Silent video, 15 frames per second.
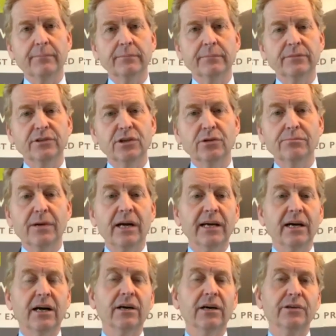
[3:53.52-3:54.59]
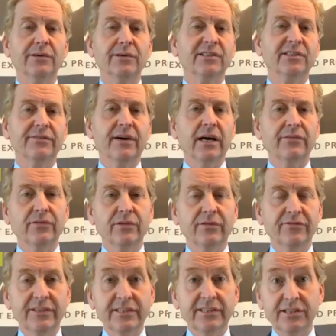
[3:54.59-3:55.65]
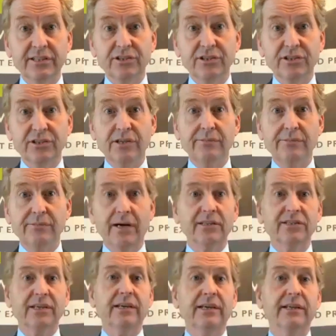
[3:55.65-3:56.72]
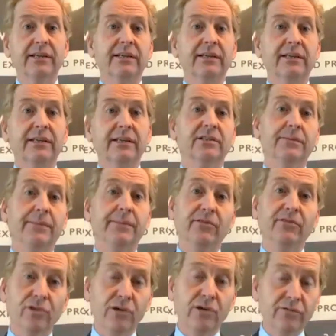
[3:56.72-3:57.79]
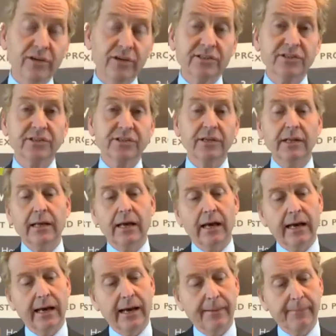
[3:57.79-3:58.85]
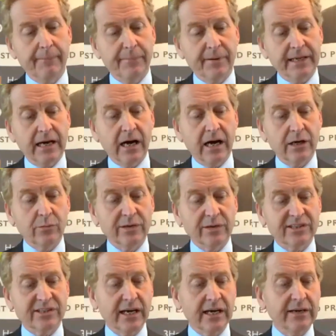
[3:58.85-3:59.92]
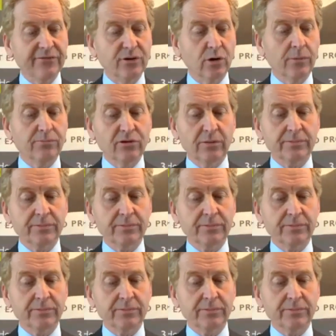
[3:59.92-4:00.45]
you might argue it's survival of the fittest. You might say it's a bit ruthless. But I would say if you're a property